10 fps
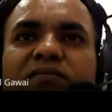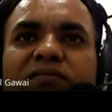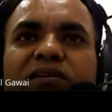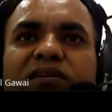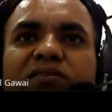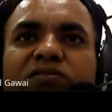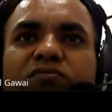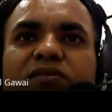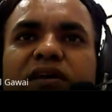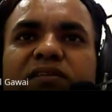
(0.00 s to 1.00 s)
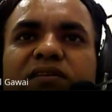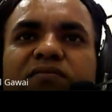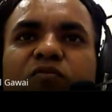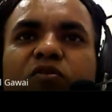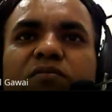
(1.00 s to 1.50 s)
It is used as a
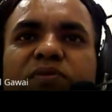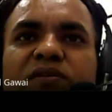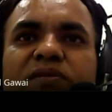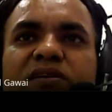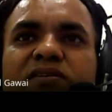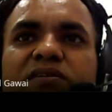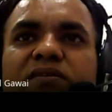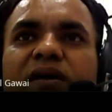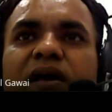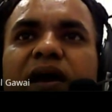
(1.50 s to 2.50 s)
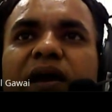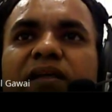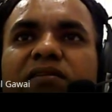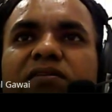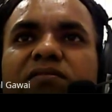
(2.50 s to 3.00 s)
wall preparation, and